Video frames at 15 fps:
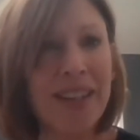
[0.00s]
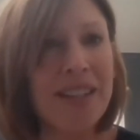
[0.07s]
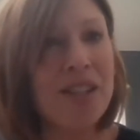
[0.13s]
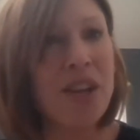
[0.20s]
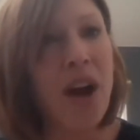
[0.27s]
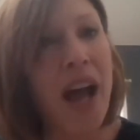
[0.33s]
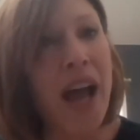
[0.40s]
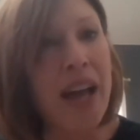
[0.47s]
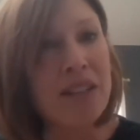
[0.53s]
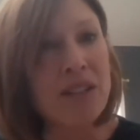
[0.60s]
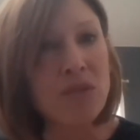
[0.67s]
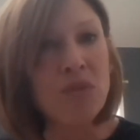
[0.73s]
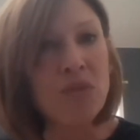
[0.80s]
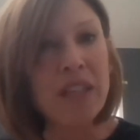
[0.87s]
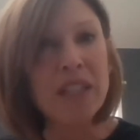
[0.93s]
So I had to
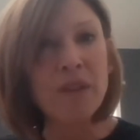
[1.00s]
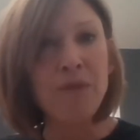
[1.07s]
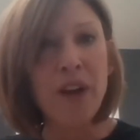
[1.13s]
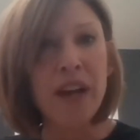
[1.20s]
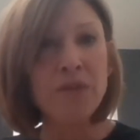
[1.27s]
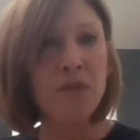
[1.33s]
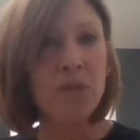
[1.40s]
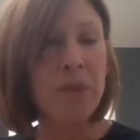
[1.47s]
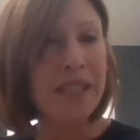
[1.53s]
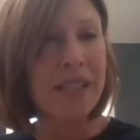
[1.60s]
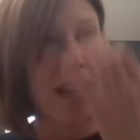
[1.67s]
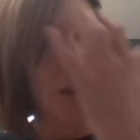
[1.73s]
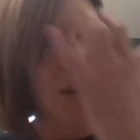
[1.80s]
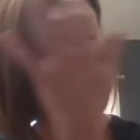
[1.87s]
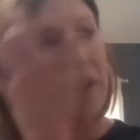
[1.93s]
redefine for
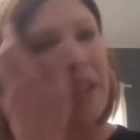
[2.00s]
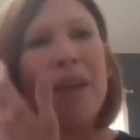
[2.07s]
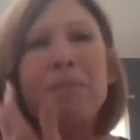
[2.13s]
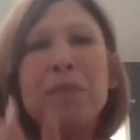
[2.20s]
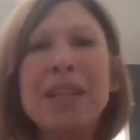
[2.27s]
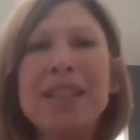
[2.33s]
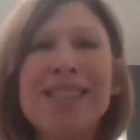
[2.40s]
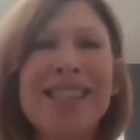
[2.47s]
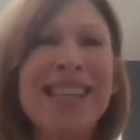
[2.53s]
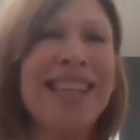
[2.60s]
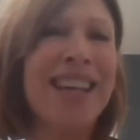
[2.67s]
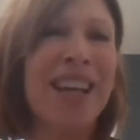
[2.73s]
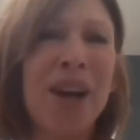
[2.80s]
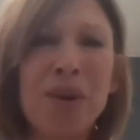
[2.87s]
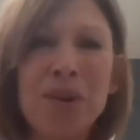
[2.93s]
myself what that means.
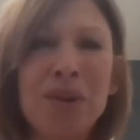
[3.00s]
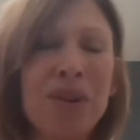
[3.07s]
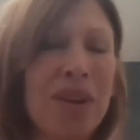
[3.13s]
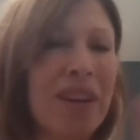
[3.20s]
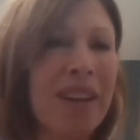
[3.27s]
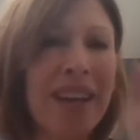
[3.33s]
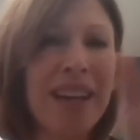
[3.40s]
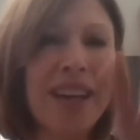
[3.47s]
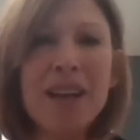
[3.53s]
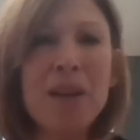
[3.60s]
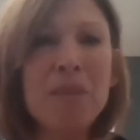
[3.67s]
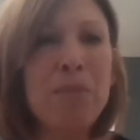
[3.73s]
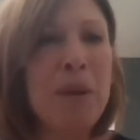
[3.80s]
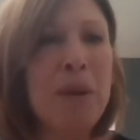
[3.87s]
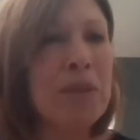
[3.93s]
CEO,
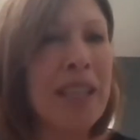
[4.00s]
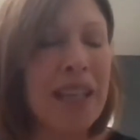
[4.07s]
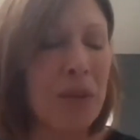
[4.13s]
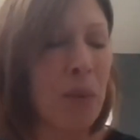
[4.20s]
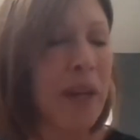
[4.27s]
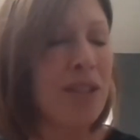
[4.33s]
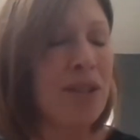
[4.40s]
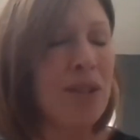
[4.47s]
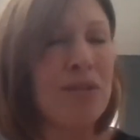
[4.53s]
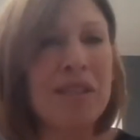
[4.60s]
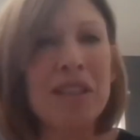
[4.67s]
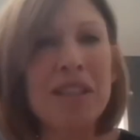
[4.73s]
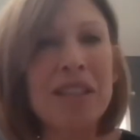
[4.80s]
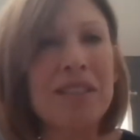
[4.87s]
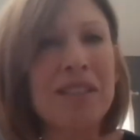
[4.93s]
people take it way too
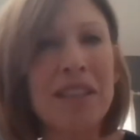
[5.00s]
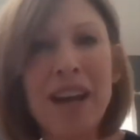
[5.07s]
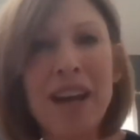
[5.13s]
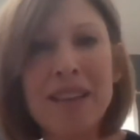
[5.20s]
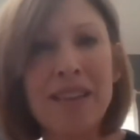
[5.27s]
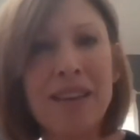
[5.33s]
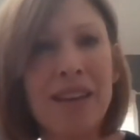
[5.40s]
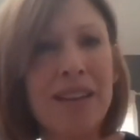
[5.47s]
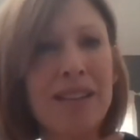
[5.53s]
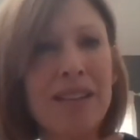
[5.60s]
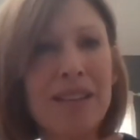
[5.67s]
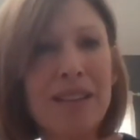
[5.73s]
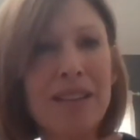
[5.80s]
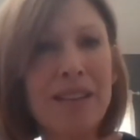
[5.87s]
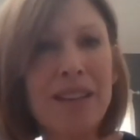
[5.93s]
seriously, I think.
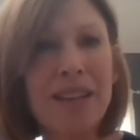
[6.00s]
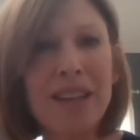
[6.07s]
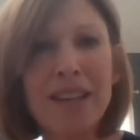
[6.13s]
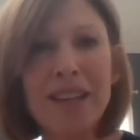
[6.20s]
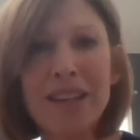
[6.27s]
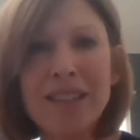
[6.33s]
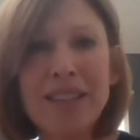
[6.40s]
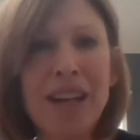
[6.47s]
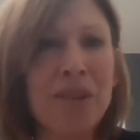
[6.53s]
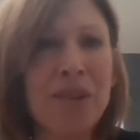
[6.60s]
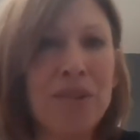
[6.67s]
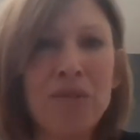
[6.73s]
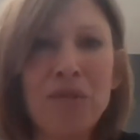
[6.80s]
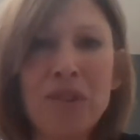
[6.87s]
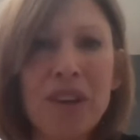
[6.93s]
You
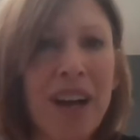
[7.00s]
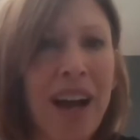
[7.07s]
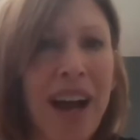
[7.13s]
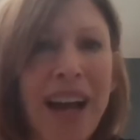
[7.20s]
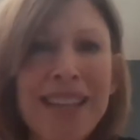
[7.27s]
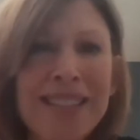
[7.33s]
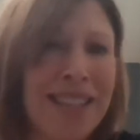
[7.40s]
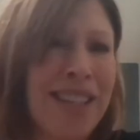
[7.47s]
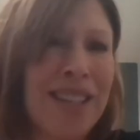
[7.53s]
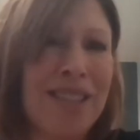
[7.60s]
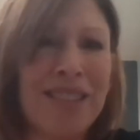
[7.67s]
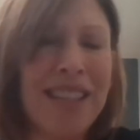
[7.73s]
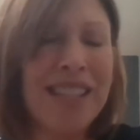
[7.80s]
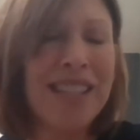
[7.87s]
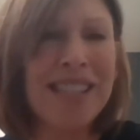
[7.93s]
know, I do.
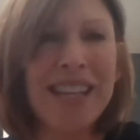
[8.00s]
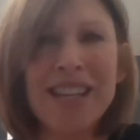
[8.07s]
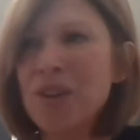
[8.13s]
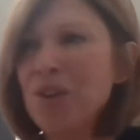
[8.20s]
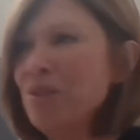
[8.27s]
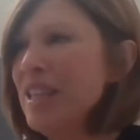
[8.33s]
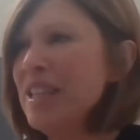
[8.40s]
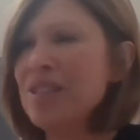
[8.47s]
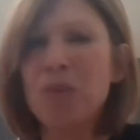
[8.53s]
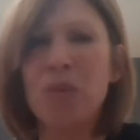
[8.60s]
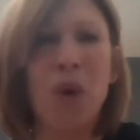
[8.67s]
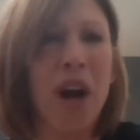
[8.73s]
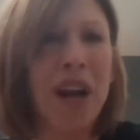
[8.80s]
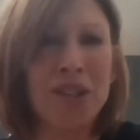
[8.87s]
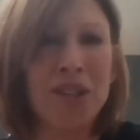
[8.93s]
It's like, who needs a
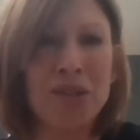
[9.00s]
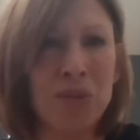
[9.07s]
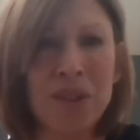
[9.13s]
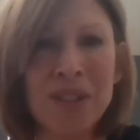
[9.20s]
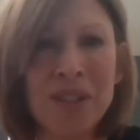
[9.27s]
washroom?